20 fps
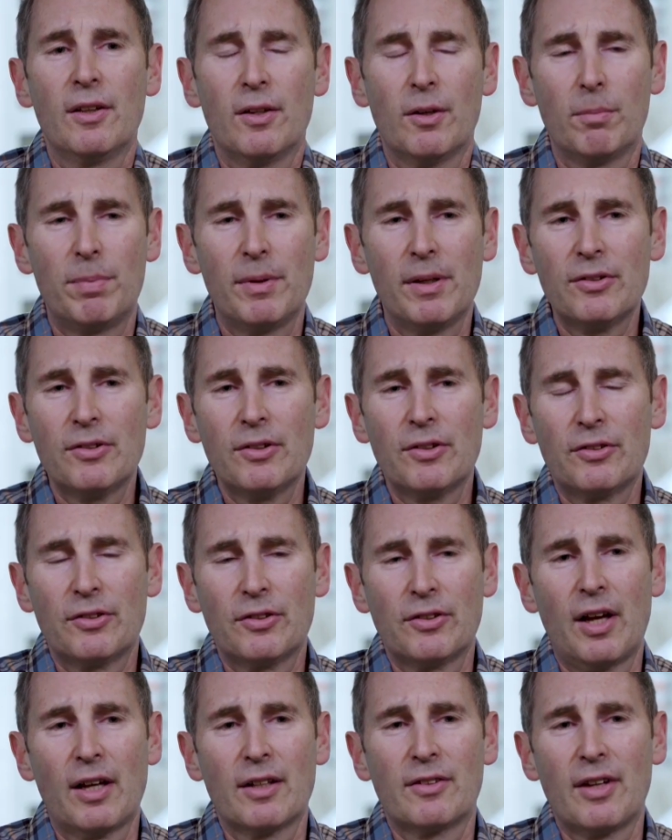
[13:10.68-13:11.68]

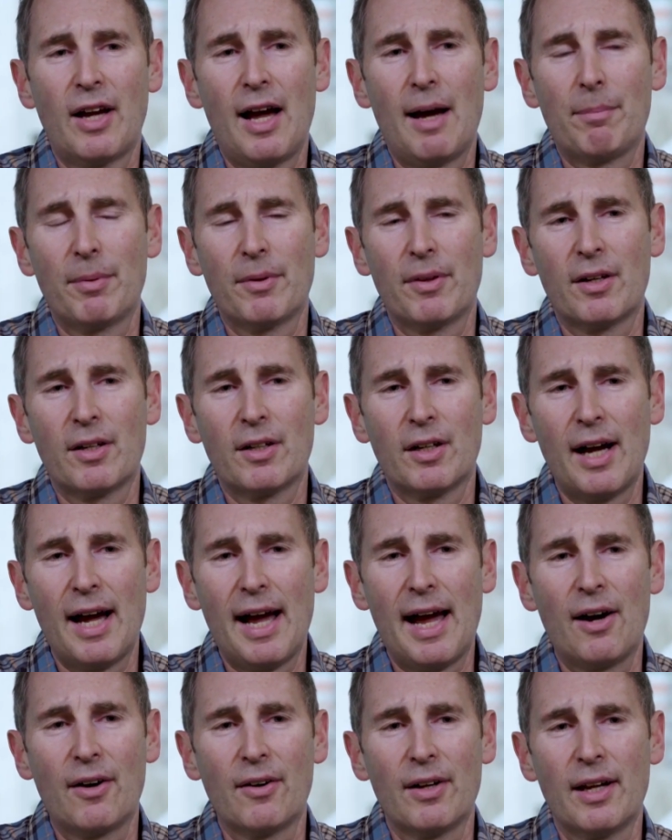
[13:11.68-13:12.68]
businesses on top of the
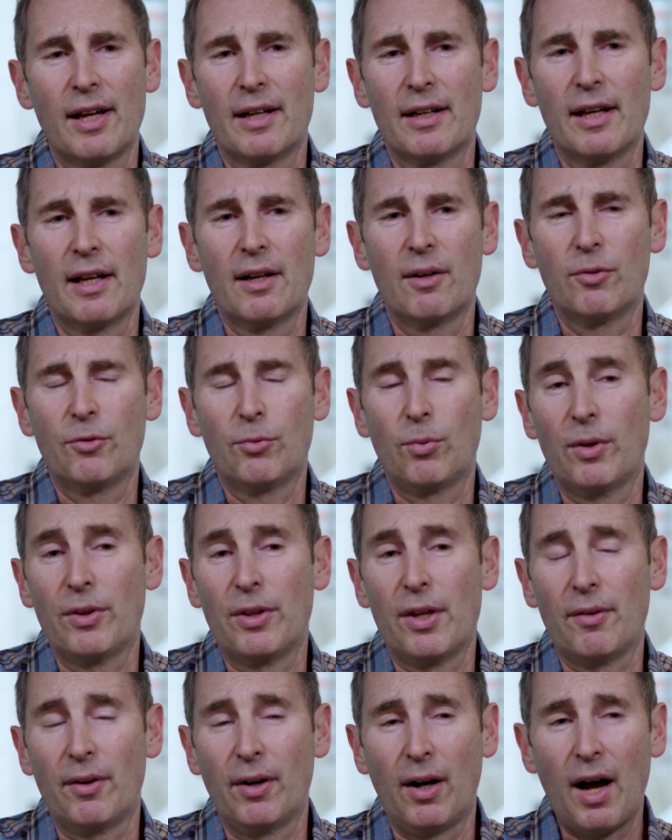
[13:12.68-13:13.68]
cloud, and it's what
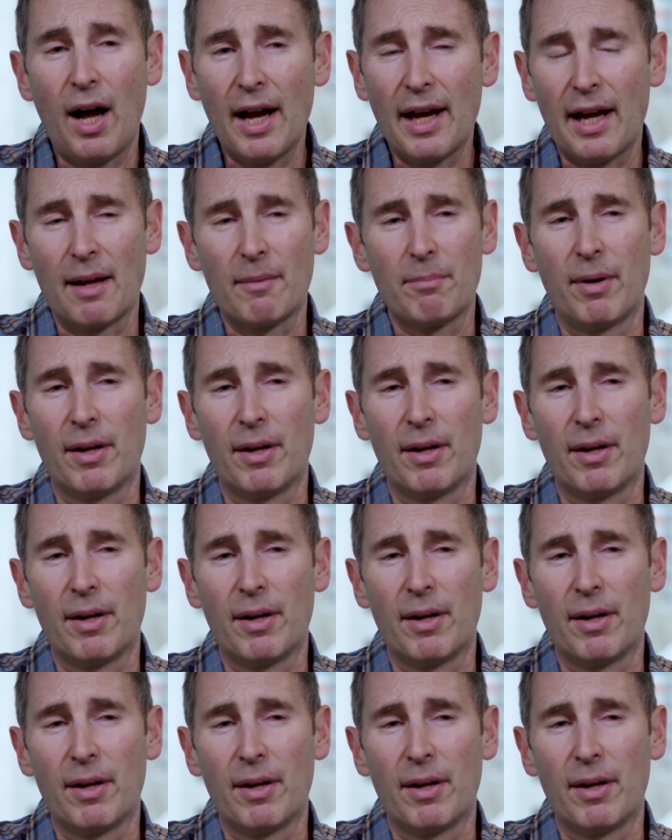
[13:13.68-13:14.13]
they rely on.